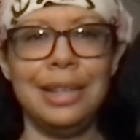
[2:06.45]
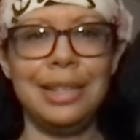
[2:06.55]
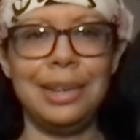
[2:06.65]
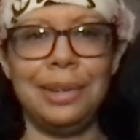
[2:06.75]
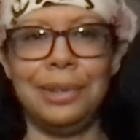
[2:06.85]

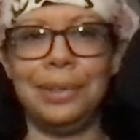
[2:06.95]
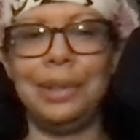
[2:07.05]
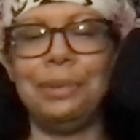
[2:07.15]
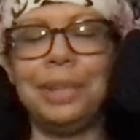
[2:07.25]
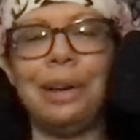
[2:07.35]
So
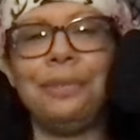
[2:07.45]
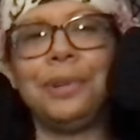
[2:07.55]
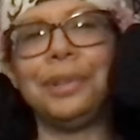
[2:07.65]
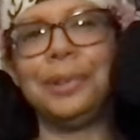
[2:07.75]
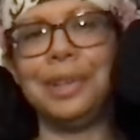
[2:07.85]
without
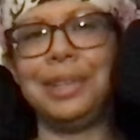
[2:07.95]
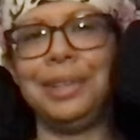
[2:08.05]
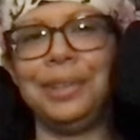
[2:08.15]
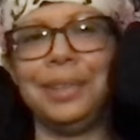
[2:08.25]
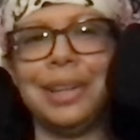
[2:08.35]
further ado,